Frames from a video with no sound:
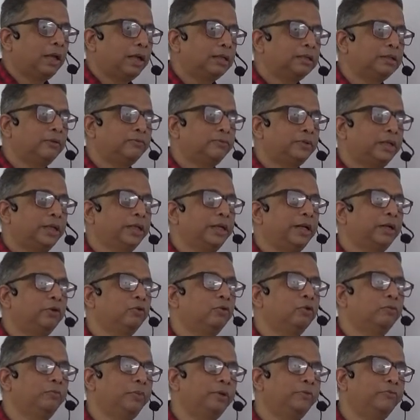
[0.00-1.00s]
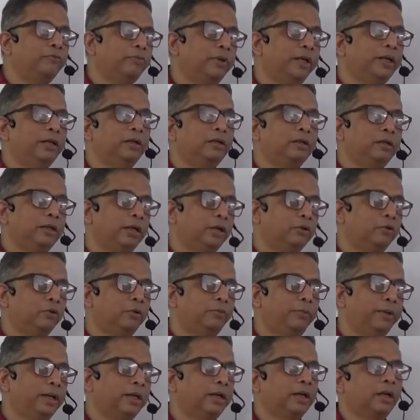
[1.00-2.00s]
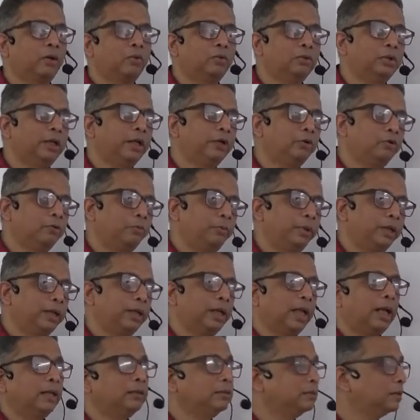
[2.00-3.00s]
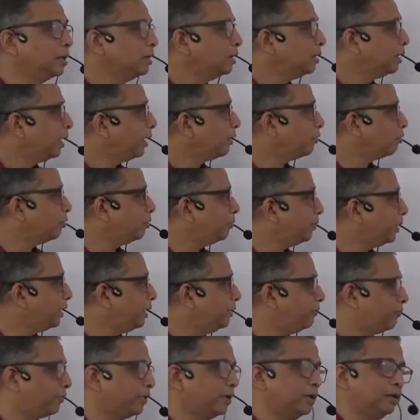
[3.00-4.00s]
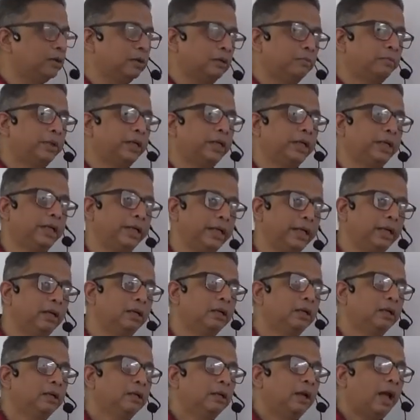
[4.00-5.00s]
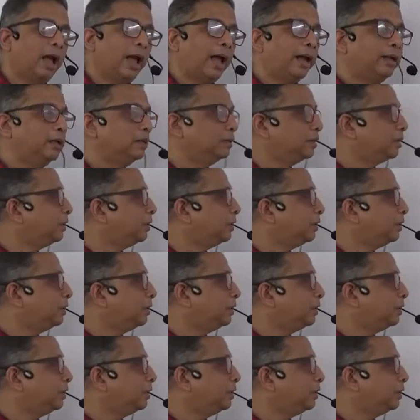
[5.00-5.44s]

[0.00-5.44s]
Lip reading: As I've said, it could be flint, it could be crown, it could be glass, it could be different material and the